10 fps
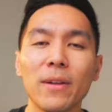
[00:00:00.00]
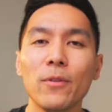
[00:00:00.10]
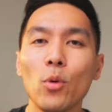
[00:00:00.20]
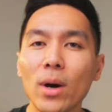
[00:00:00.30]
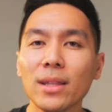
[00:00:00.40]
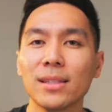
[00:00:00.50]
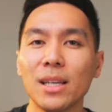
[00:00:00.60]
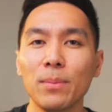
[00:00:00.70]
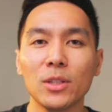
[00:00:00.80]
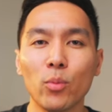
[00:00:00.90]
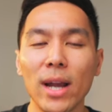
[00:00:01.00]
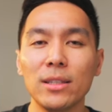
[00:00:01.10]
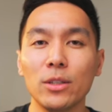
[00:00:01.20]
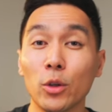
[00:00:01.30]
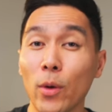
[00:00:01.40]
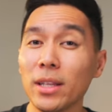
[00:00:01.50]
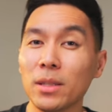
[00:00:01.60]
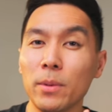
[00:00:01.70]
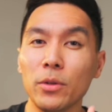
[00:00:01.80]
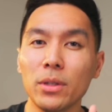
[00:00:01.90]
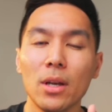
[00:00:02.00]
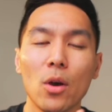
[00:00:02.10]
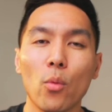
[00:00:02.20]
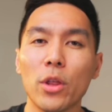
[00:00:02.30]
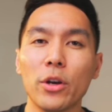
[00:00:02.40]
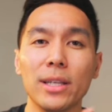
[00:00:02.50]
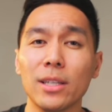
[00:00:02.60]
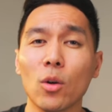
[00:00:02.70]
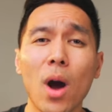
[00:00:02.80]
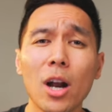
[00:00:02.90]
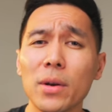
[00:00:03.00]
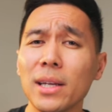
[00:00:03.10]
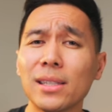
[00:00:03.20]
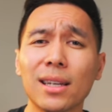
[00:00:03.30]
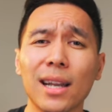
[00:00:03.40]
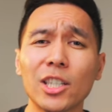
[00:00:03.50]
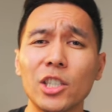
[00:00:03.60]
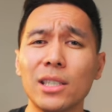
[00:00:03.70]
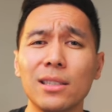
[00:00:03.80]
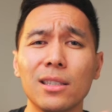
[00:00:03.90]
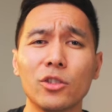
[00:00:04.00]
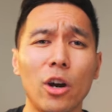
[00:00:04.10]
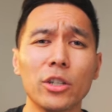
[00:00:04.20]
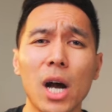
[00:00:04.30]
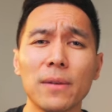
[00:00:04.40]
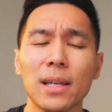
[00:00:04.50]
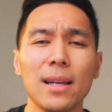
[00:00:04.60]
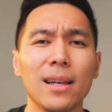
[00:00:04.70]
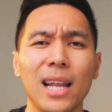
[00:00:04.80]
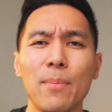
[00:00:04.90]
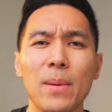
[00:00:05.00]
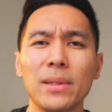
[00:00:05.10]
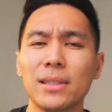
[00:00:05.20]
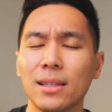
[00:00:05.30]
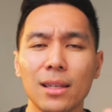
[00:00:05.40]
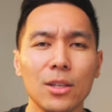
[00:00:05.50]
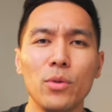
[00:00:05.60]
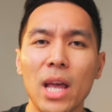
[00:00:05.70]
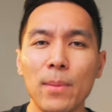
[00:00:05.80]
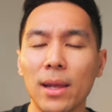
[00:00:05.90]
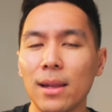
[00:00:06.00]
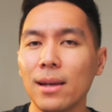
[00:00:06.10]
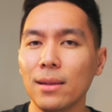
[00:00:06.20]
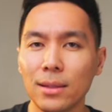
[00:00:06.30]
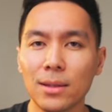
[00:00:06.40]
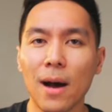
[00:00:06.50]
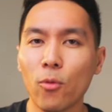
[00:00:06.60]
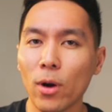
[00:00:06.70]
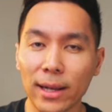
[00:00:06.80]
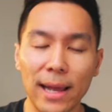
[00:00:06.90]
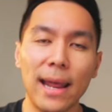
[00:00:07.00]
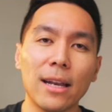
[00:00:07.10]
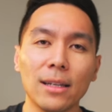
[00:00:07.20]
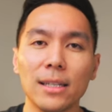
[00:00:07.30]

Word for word: But if you want the simplest way to create disputes, whether it is inquiries, collections, charge-offs, late payments, you name it, the software can handle